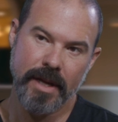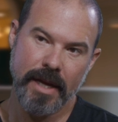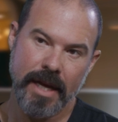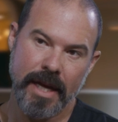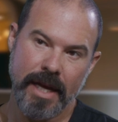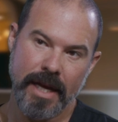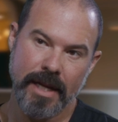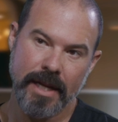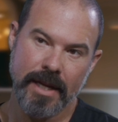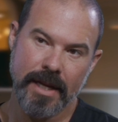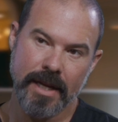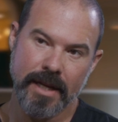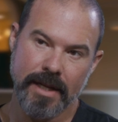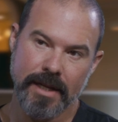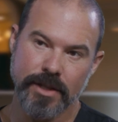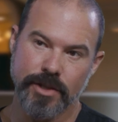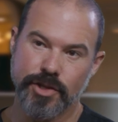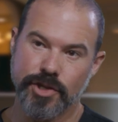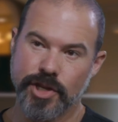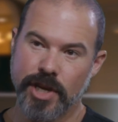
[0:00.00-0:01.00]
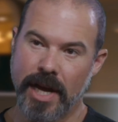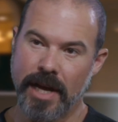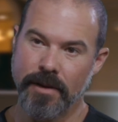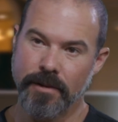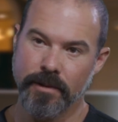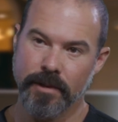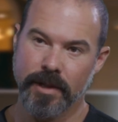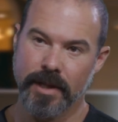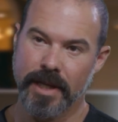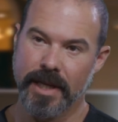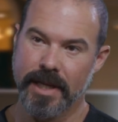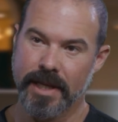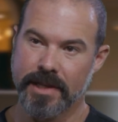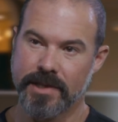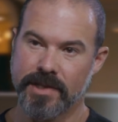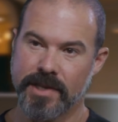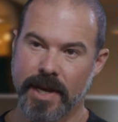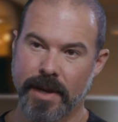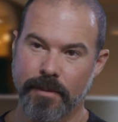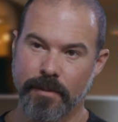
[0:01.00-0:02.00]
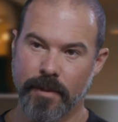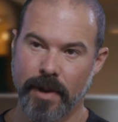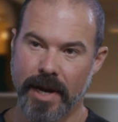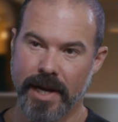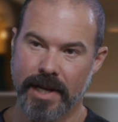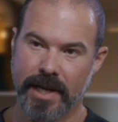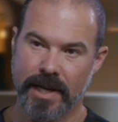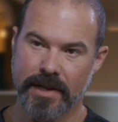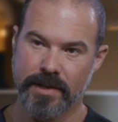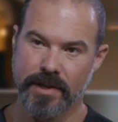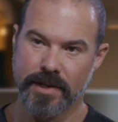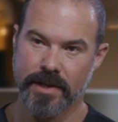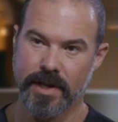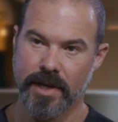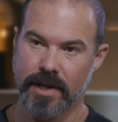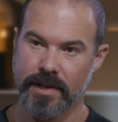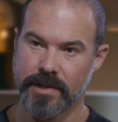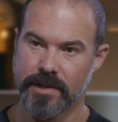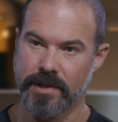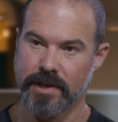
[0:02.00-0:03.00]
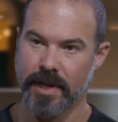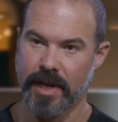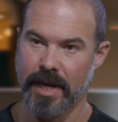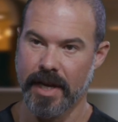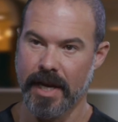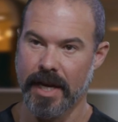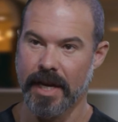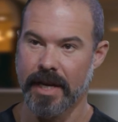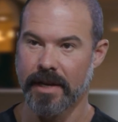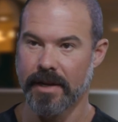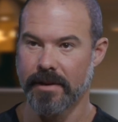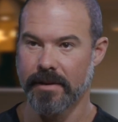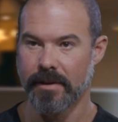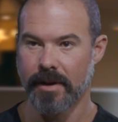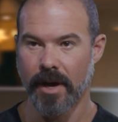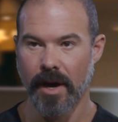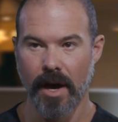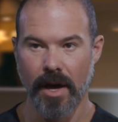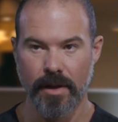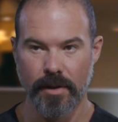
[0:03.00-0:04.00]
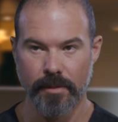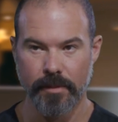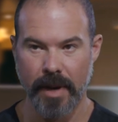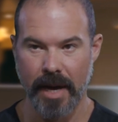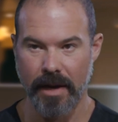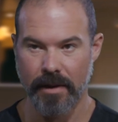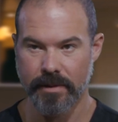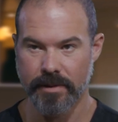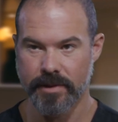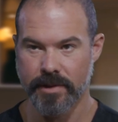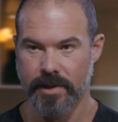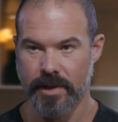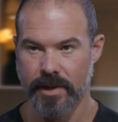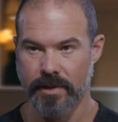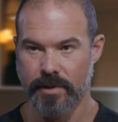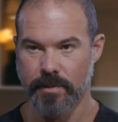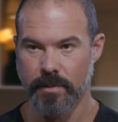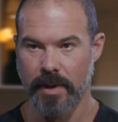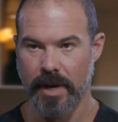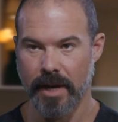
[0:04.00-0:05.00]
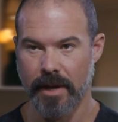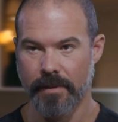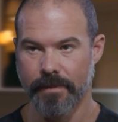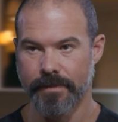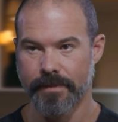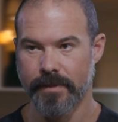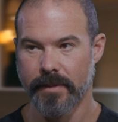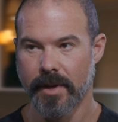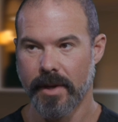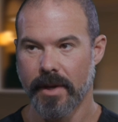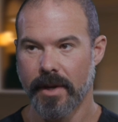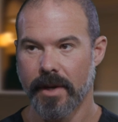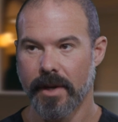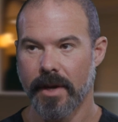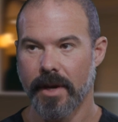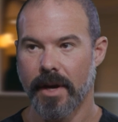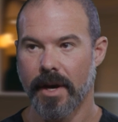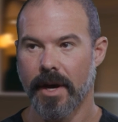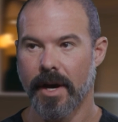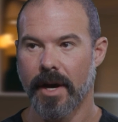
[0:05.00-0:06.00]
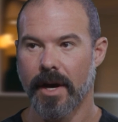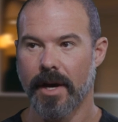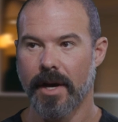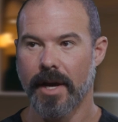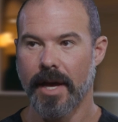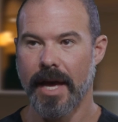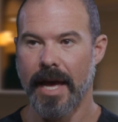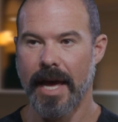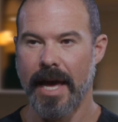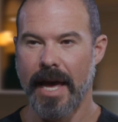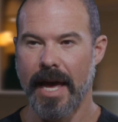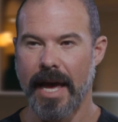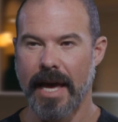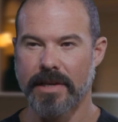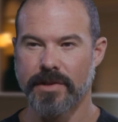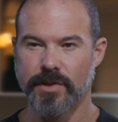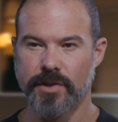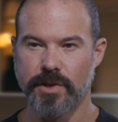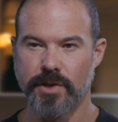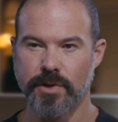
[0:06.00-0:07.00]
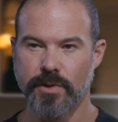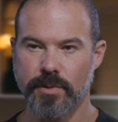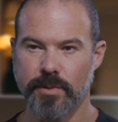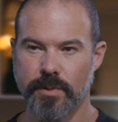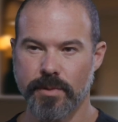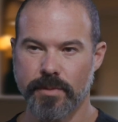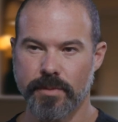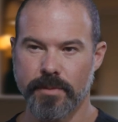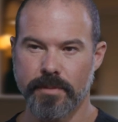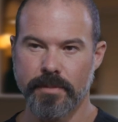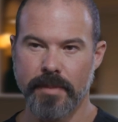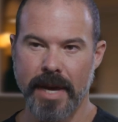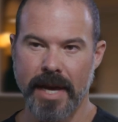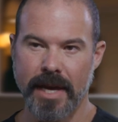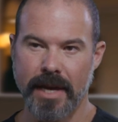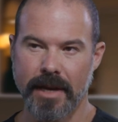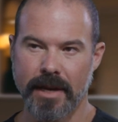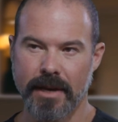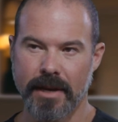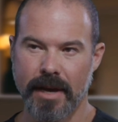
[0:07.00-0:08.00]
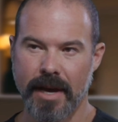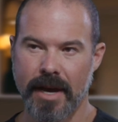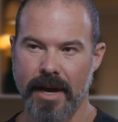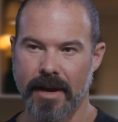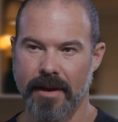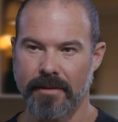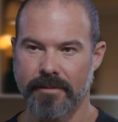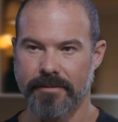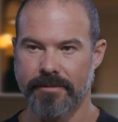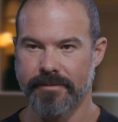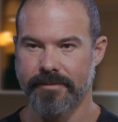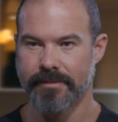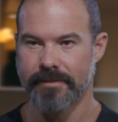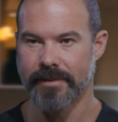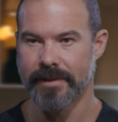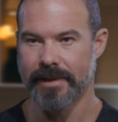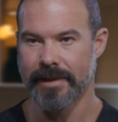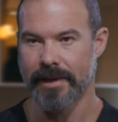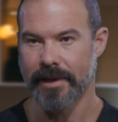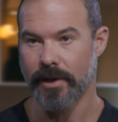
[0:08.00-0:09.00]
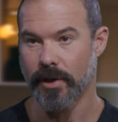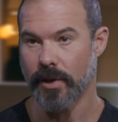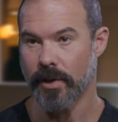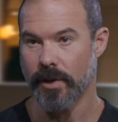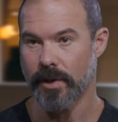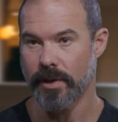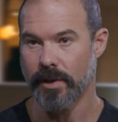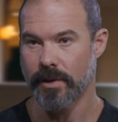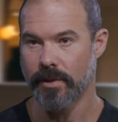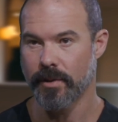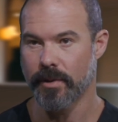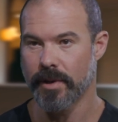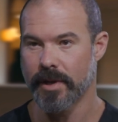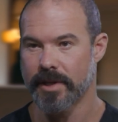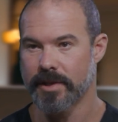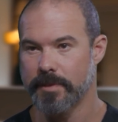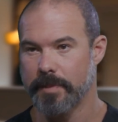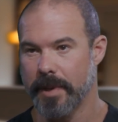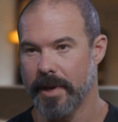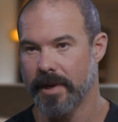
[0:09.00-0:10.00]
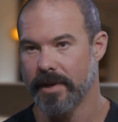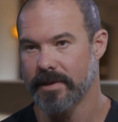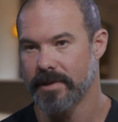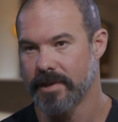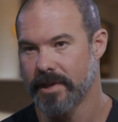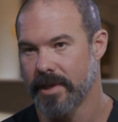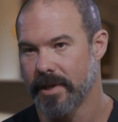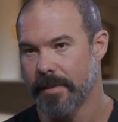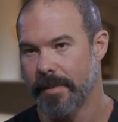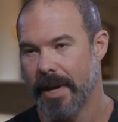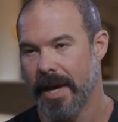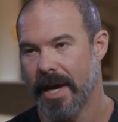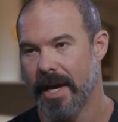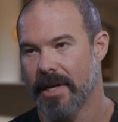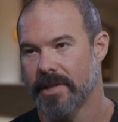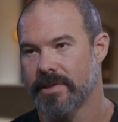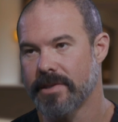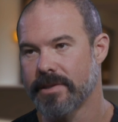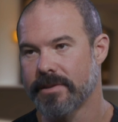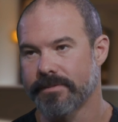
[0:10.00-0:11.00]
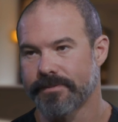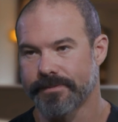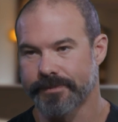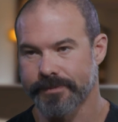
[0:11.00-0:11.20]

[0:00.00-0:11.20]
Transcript: in generally the same rate as it does in other mouths as well. As you may have heard or experienced in the past,